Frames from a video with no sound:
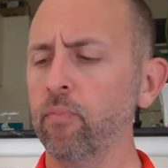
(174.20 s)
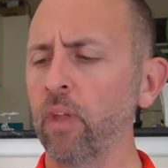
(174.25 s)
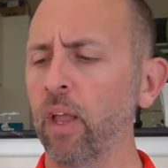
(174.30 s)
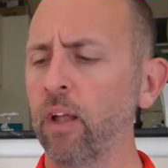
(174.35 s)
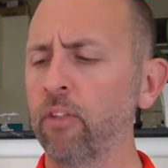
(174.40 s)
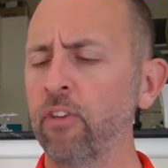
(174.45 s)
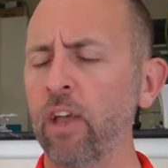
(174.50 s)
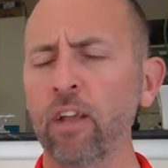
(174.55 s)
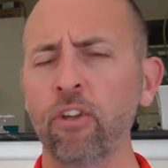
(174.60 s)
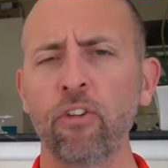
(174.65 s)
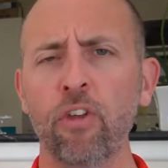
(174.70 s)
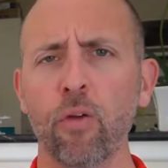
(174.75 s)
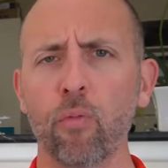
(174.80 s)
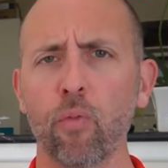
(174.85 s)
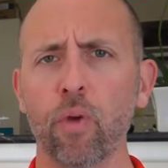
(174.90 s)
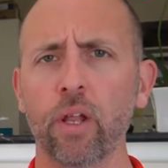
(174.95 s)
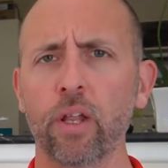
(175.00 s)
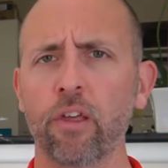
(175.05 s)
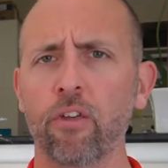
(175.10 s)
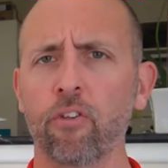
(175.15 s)
It's actually a
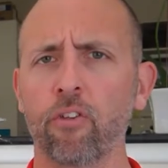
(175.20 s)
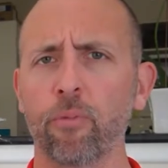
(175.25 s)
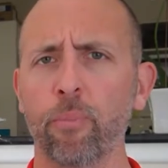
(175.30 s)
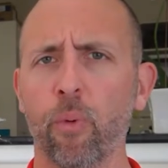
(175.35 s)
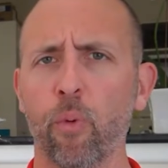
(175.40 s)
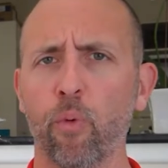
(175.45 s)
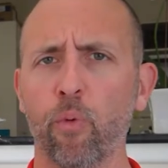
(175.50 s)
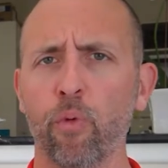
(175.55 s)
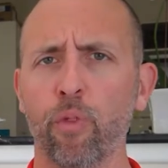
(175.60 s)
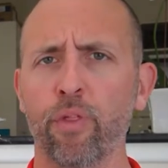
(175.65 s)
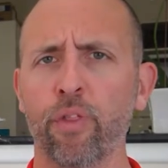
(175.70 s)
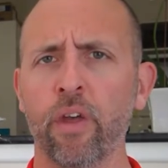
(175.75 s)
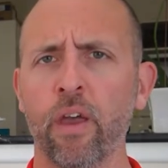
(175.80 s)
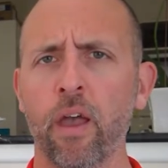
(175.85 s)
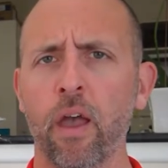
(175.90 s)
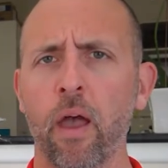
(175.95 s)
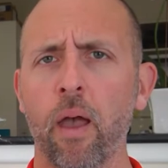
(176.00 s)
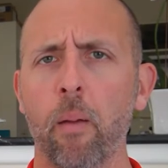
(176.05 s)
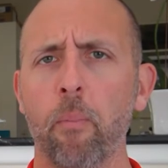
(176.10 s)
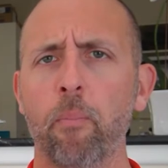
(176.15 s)
really smooth
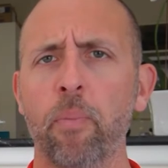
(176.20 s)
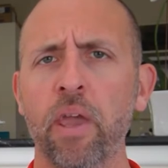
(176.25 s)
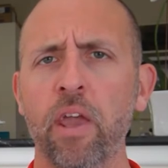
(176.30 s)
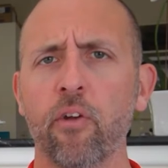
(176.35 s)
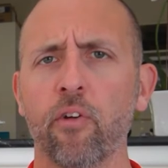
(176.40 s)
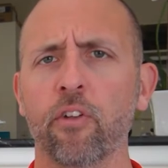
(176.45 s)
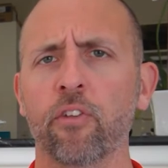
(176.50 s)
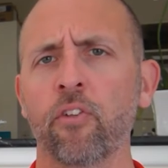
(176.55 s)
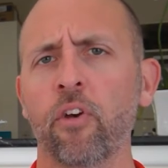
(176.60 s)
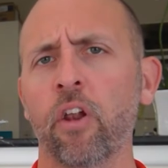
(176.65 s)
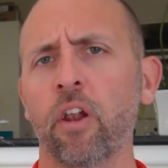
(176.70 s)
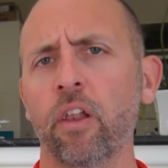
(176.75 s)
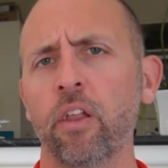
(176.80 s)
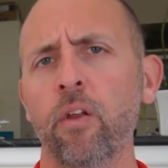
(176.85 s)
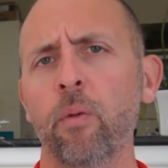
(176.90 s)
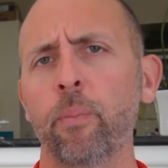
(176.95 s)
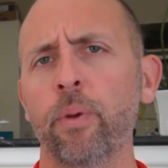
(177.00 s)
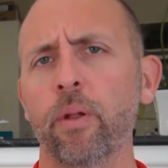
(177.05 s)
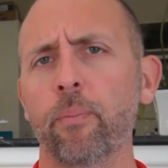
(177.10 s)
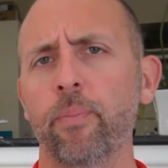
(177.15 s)
beer. It's got a
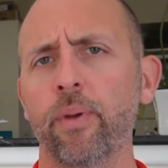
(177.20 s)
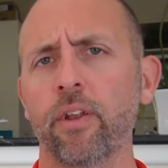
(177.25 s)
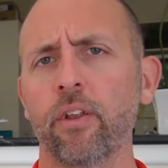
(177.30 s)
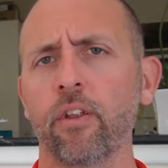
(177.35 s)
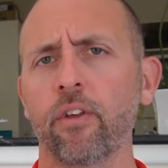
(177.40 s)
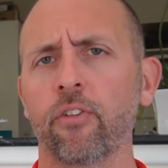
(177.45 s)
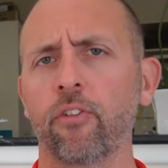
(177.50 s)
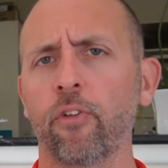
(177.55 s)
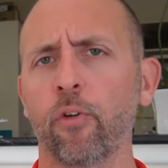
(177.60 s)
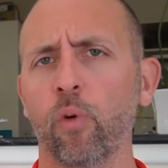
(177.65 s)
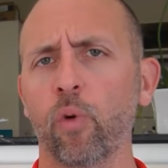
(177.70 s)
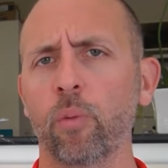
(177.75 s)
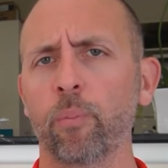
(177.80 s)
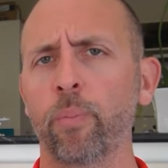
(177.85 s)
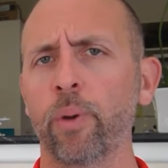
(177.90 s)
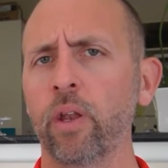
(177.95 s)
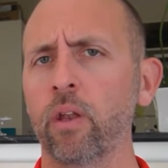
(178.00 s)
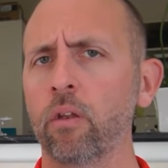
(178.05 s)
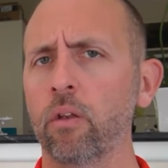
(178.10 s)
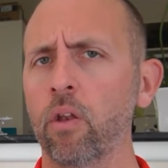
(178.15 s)
little bit of bitterness to it,
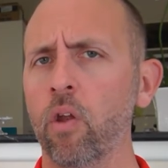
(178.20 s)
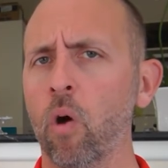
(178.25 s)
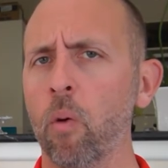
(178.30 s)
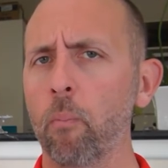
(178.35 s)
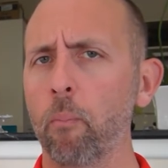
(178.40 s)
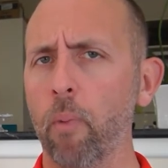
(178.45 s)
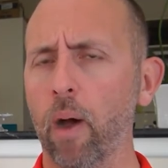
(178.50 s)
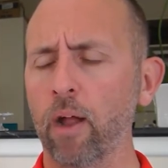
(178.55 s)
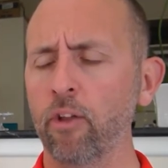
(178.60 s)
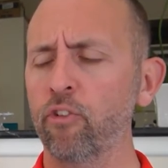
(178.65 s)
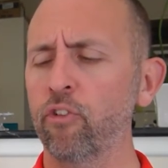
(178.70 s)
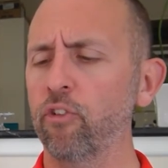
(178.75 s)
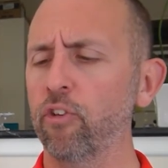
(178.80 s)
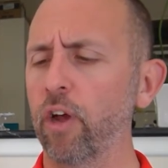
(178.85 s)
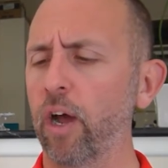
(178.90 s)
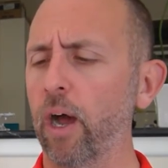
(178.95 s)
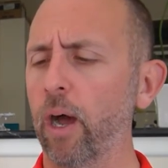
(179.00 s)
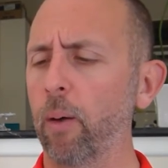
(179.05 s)
but not much.